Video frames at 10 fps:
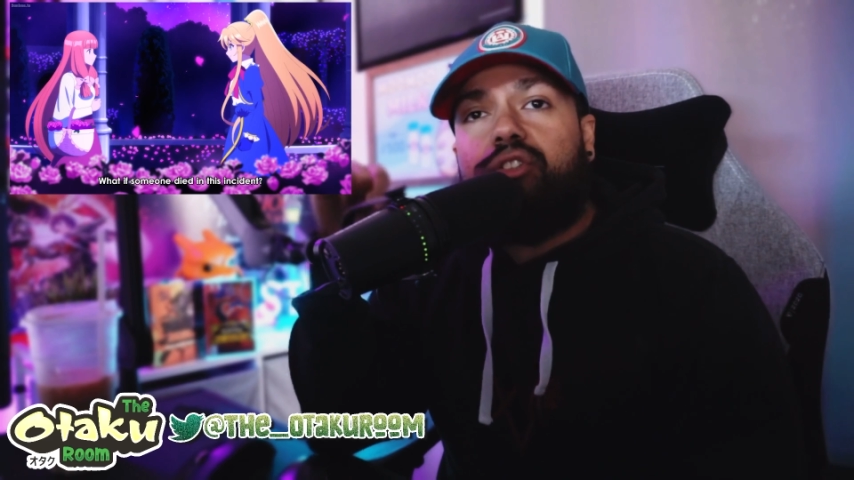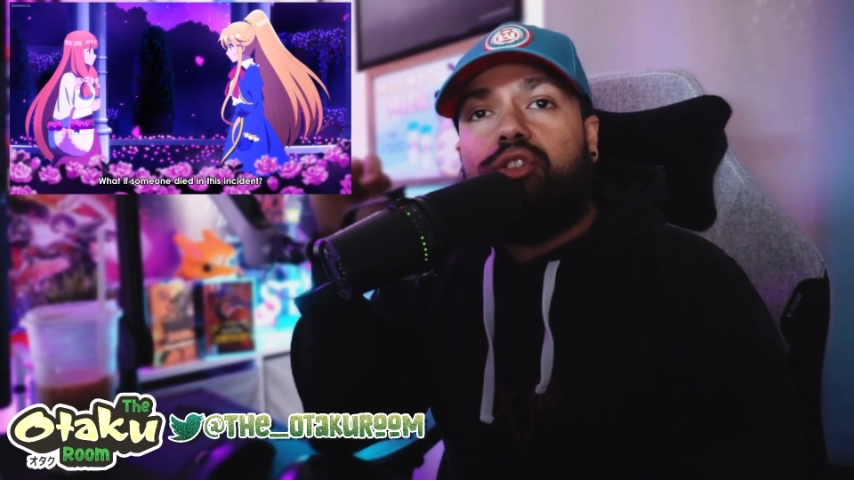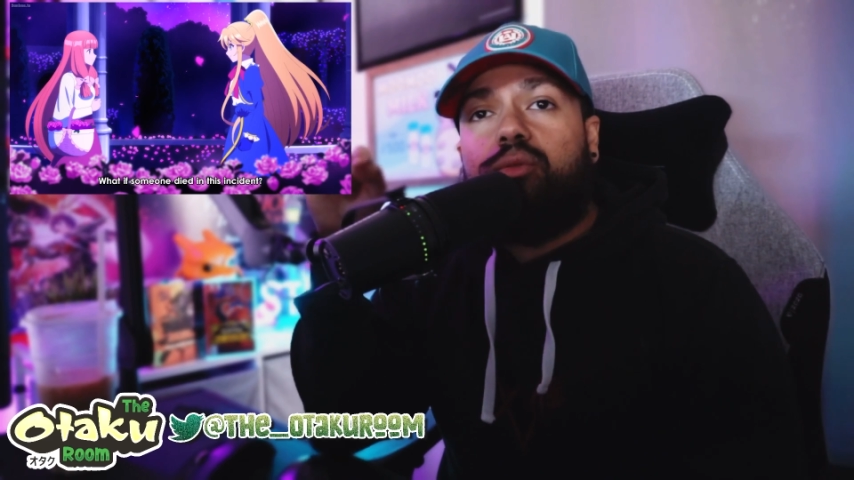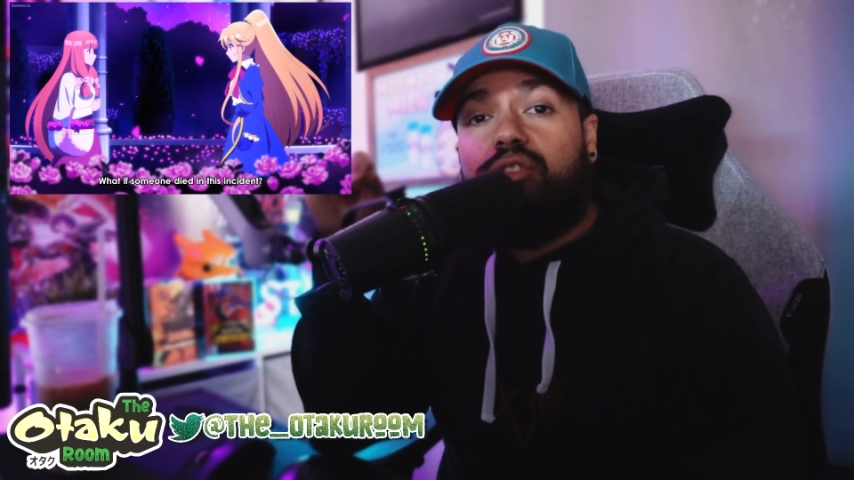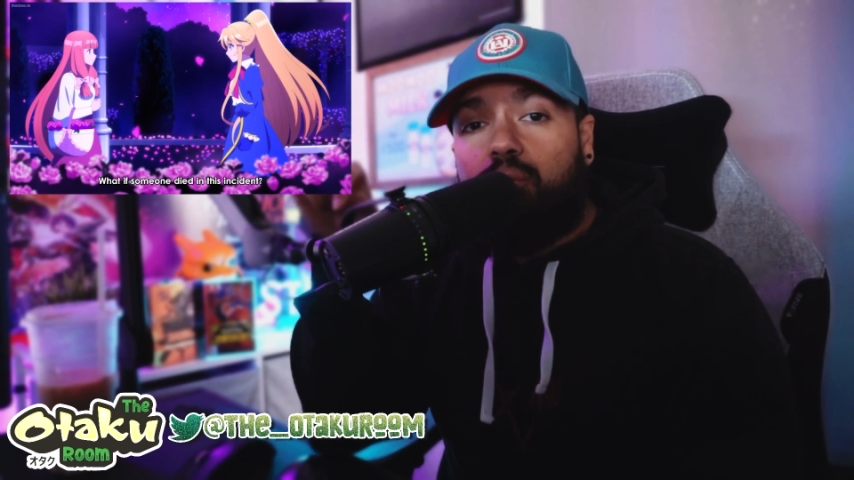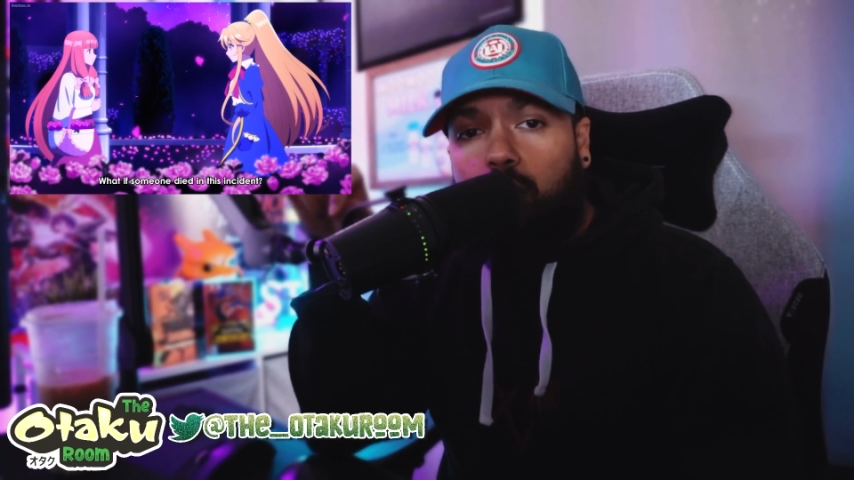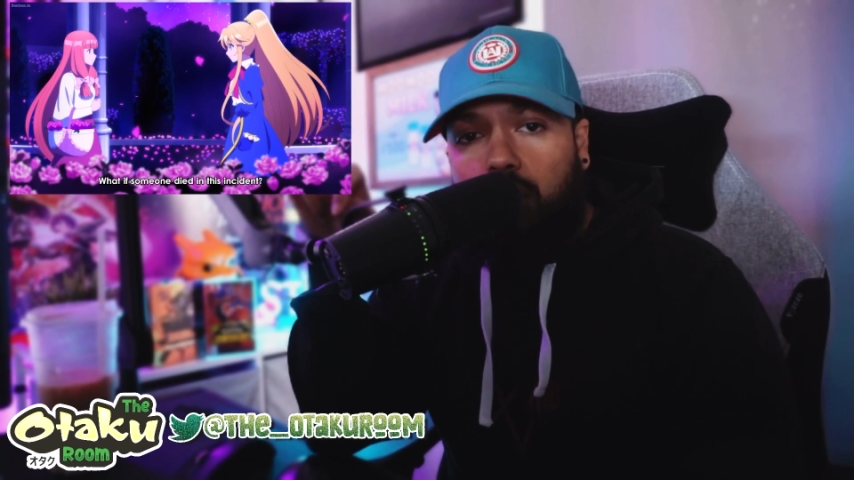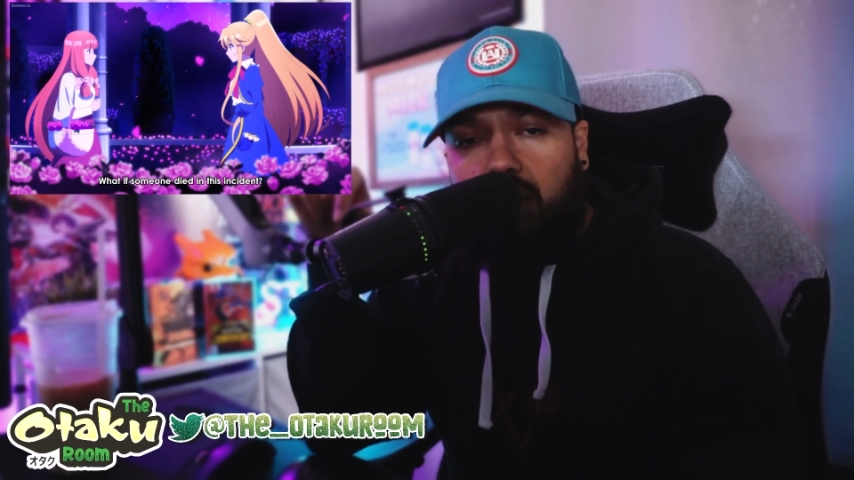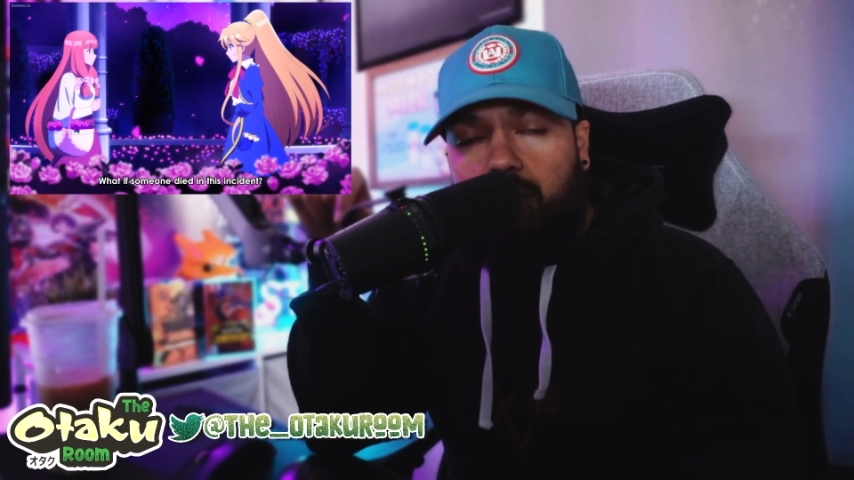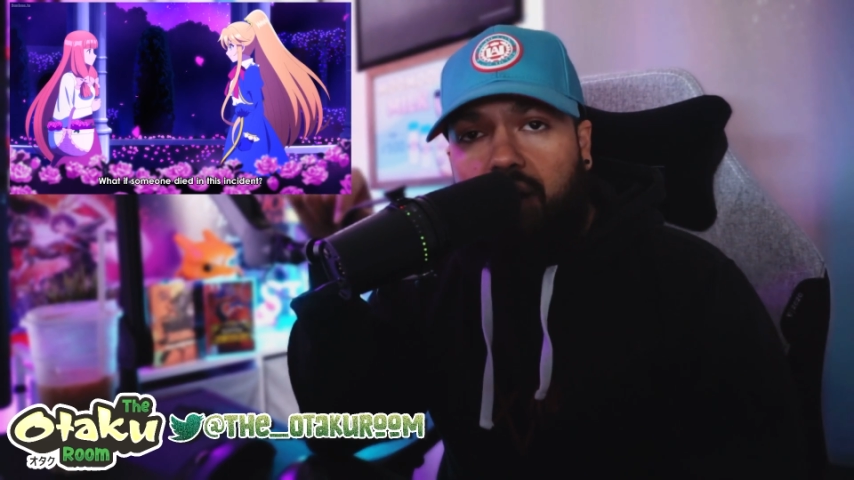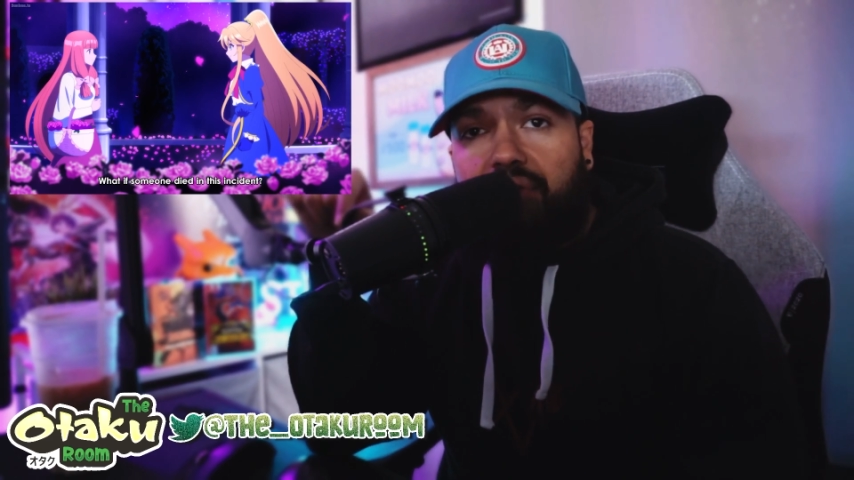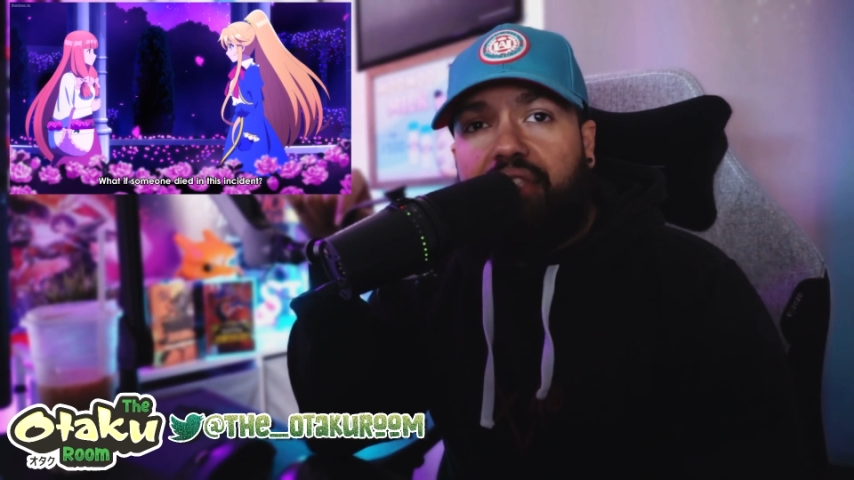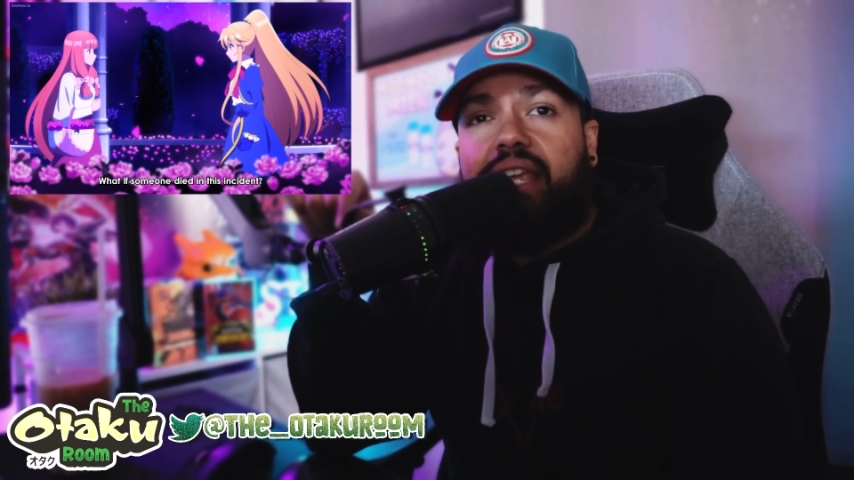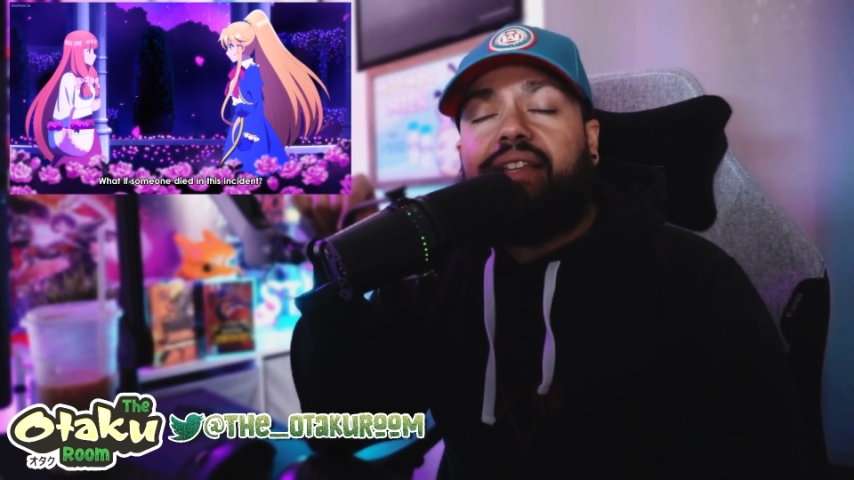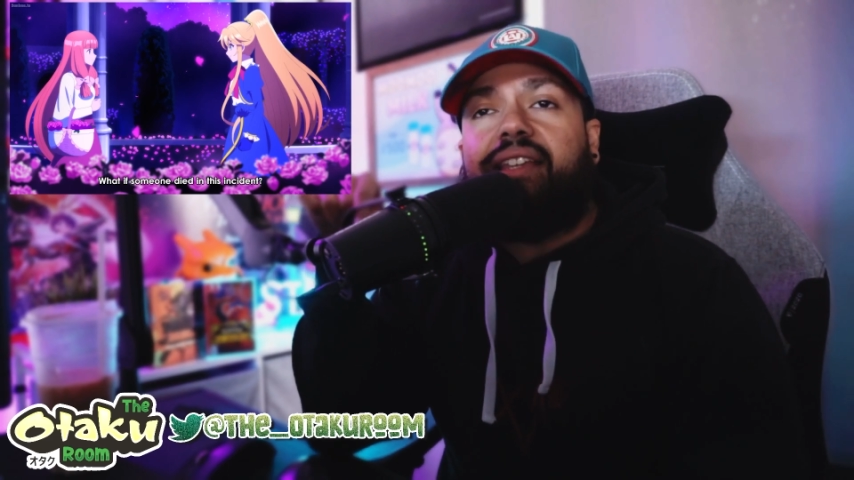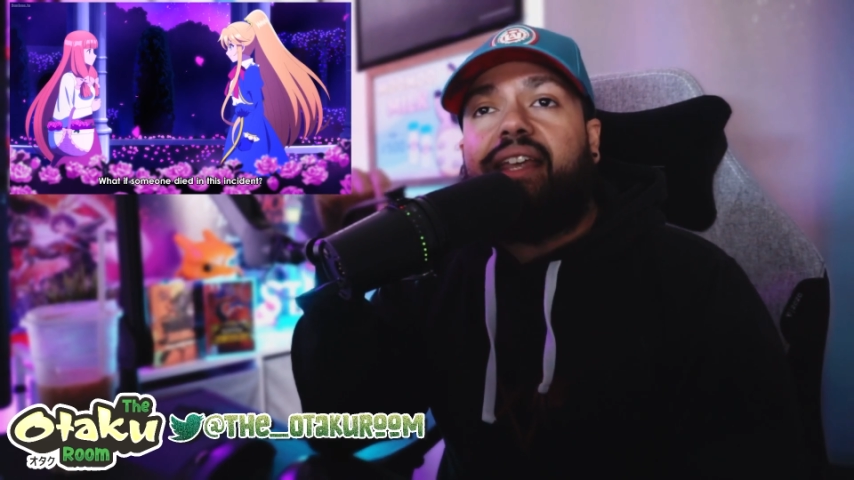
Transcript: too smart about things.